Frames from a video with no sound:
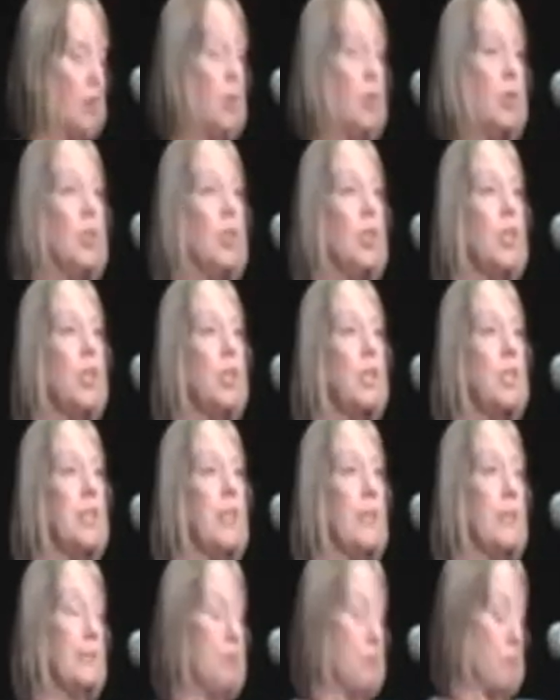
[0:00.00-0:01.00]
Shirt
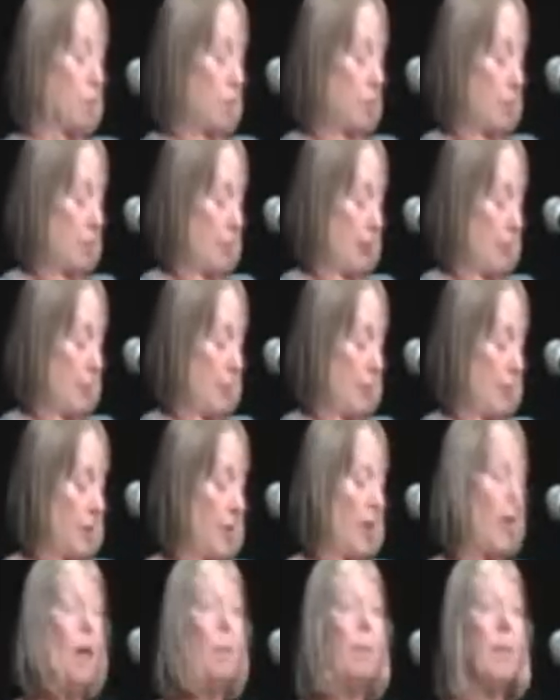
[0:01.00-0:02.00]
sleeves rolled up,
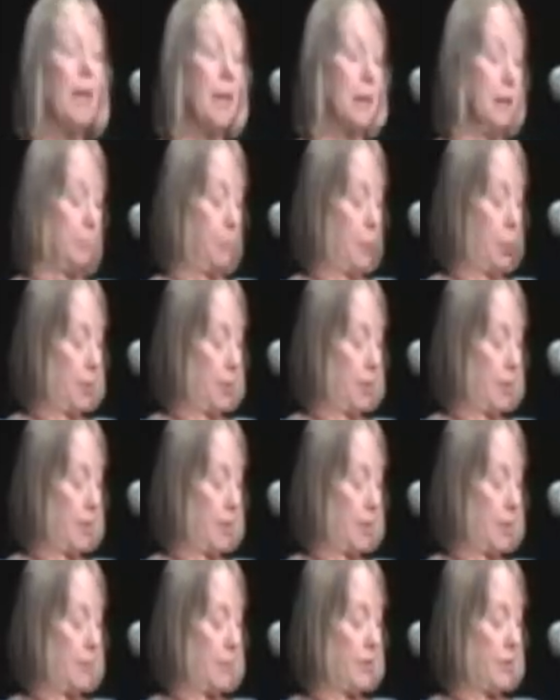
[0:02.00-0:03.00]
a man
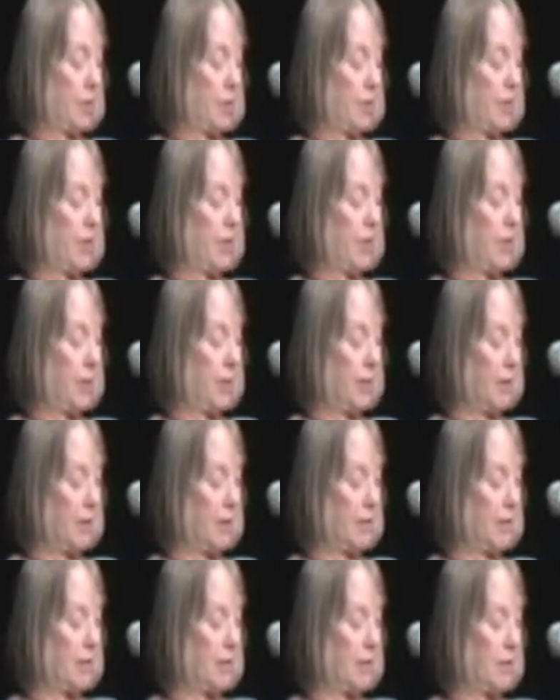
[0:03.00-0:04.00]
points beyond the
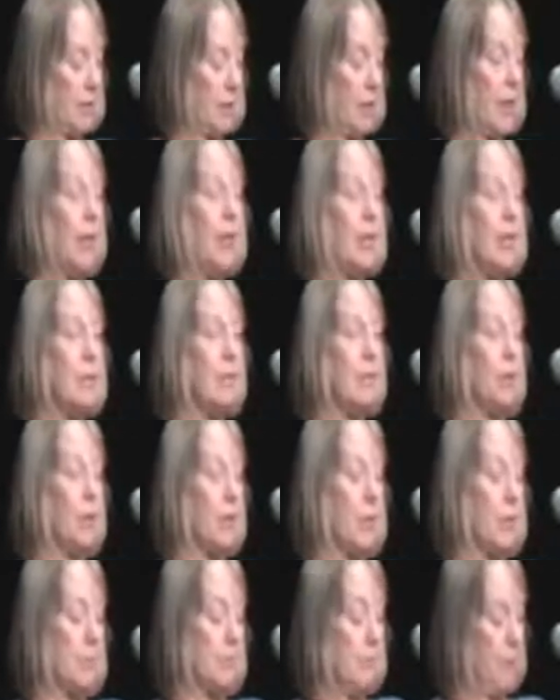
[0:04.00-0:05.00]
hills, his
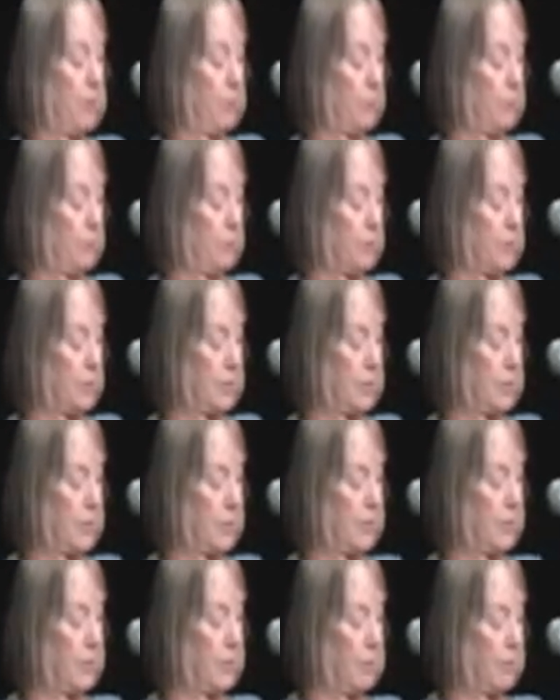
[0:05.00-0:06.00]
voice muffled
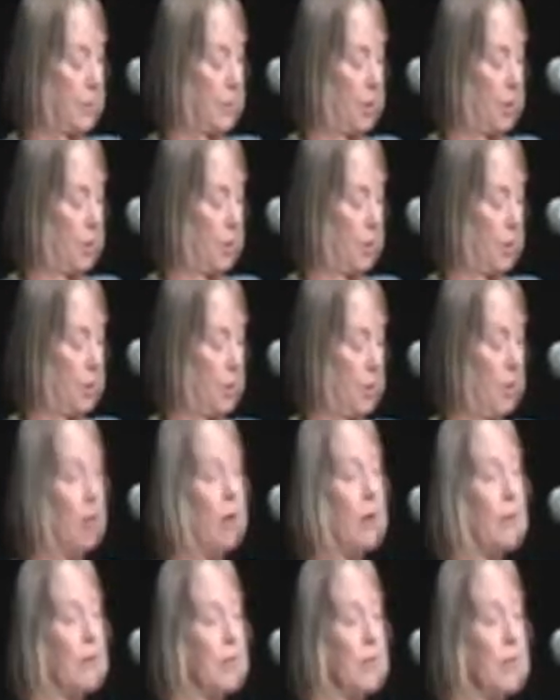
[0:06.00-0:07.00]
in the murmur
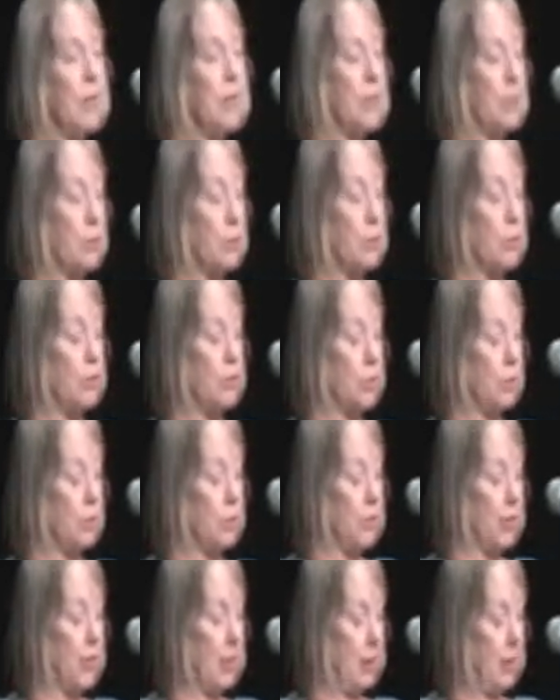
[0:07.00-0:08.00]
of this good to
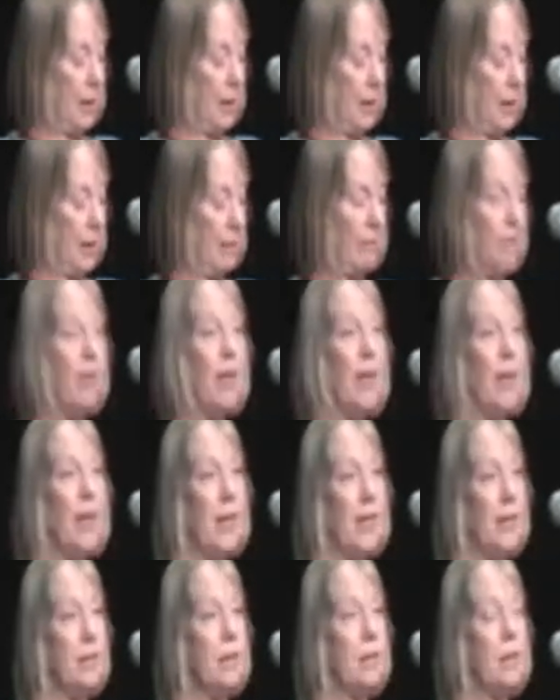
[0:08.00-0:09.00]
be alive
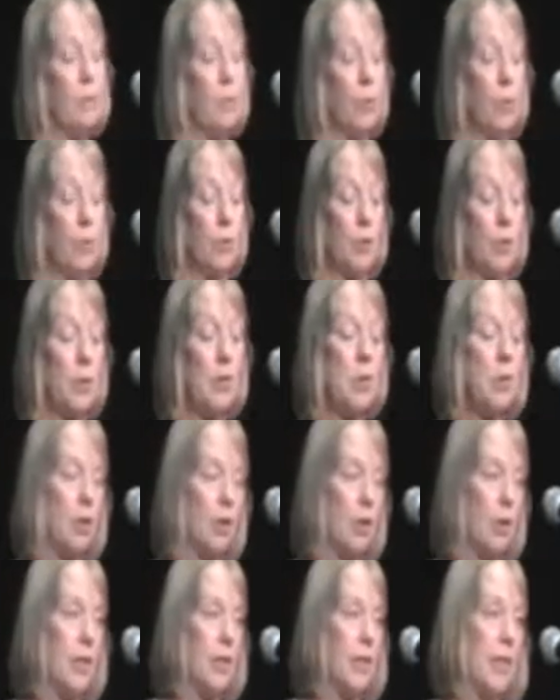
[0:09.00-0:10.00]
end of August
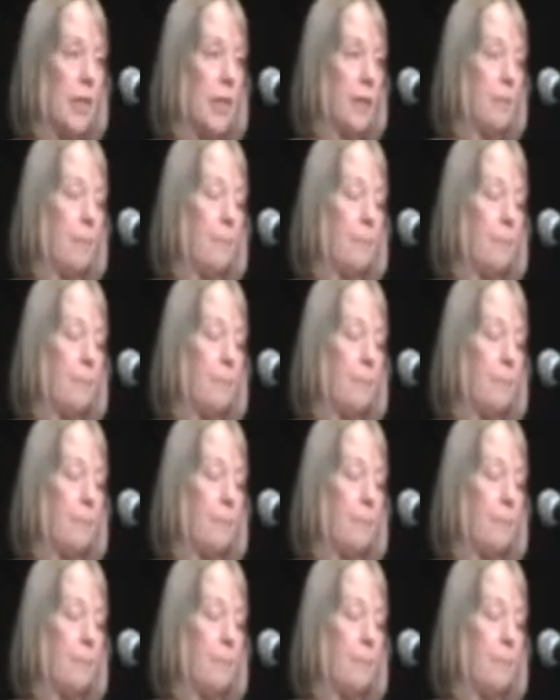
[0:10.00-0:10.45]
holiday.